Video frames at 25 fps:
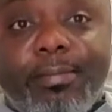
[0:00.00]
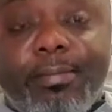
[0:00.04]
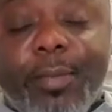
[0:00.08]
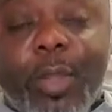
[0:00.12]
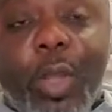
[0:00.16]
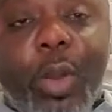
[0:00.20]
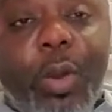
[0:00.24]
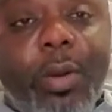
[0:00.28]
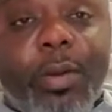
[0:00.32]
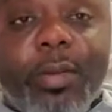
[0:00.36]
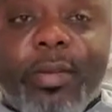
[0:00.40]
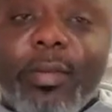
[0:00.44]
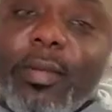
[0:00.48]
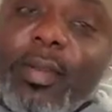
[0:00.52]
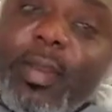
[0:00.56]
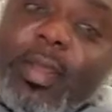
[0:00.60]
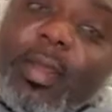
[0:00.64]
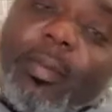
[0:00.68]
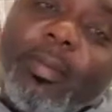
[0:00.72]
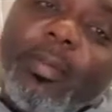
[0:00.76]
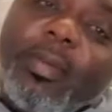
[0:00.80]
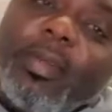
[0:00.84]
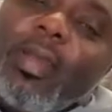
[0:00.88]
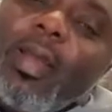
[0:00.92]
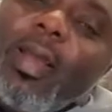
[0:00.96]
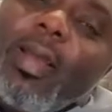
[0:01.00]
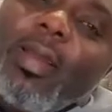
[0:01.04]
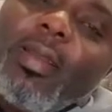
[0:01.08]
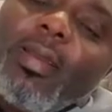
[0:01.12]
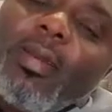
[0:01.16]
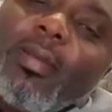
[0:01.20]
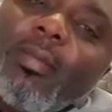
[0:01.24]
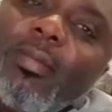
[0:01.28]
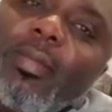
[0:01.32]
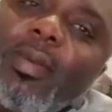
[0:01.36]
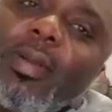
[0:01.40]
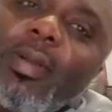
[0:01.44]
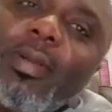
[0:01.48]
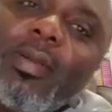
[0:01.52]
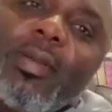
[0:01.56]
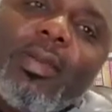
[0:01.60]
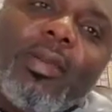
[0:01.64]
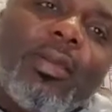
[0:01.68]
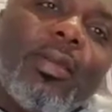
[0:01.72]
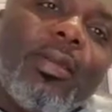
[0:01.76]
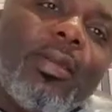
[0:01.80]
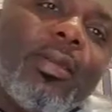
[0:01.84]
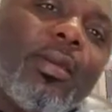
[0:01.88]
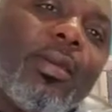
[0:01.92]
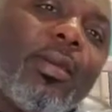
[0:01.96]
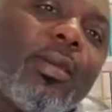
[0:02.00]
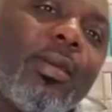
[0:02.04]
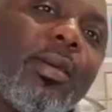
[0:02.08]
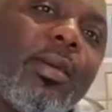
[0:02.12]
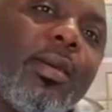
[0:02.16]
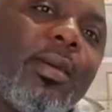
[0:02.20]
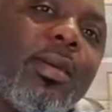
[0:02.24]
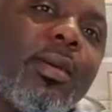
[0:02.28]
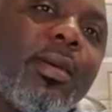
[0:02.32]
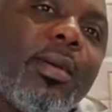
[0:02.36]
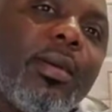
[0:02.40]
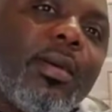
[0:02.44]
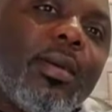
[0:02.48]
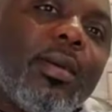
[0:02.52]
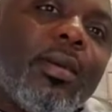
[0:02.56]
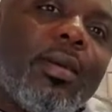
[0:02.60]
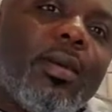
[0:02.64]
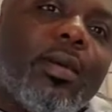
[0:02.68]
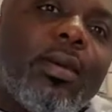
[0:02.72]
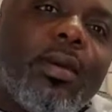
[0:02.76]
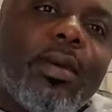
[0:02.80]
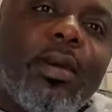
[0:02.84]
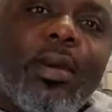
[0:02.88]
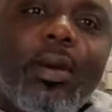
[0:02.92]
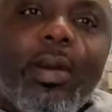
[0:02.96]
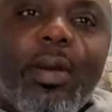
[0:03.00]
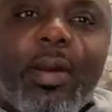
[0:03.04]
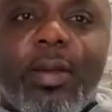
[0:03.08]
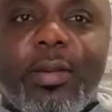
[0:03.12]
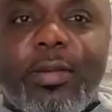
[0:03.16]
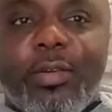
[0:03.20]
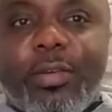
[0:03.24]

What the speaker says: Honestly, I'm tired, but I